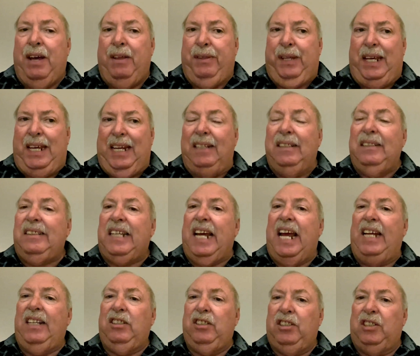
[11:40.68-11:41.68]
the
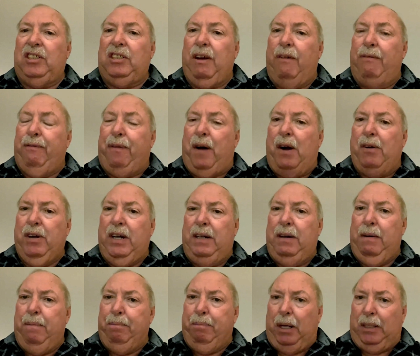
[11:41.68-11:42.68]
intense
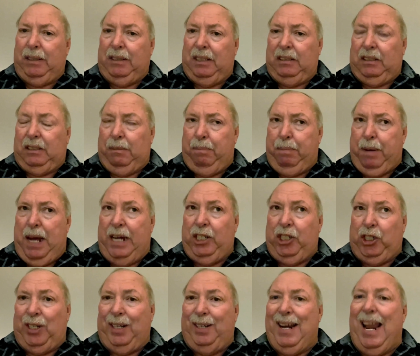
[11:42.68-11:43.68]
foreign
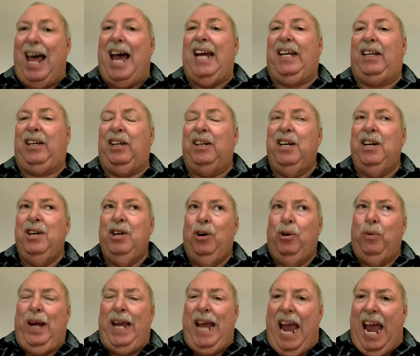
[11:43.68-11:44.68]
participation like
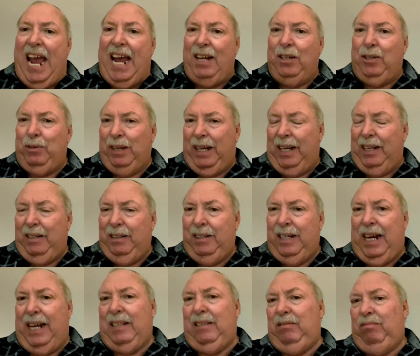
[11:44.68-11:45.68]
we had
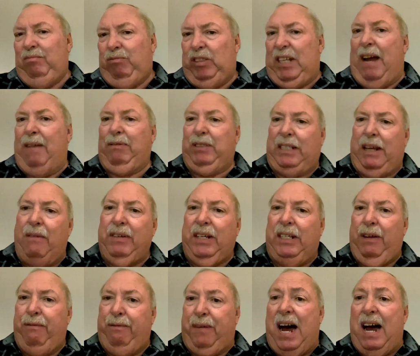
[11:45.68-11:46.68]
in SAF
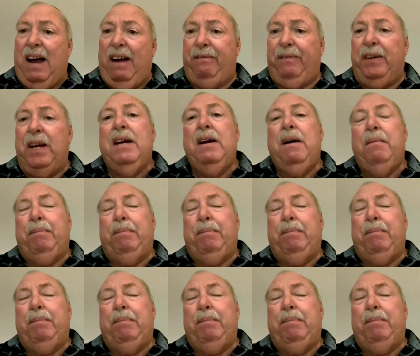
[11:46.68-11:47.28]
75.